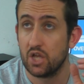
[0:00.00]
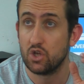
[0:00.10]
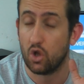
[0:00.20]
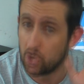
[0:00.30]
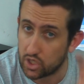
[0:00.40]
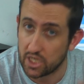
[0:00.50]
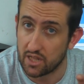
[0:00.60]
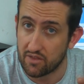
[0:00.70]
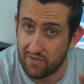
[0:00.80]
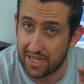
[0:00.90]
not looking
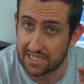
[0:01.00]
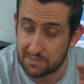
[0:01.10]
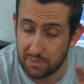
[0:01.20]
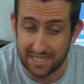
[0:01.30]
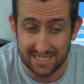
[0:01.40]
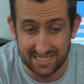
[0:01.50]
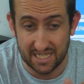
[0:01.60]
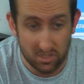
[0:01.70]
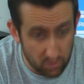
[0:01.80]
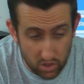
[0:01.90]
at the fan speeds as
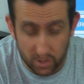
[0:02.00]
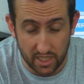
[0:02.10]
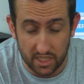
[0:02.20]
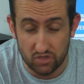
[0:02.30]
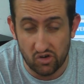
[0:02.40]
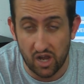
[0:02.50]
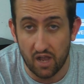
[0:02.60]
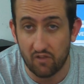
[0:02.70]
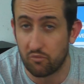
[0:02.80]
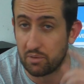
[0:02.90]
in looking at a graph,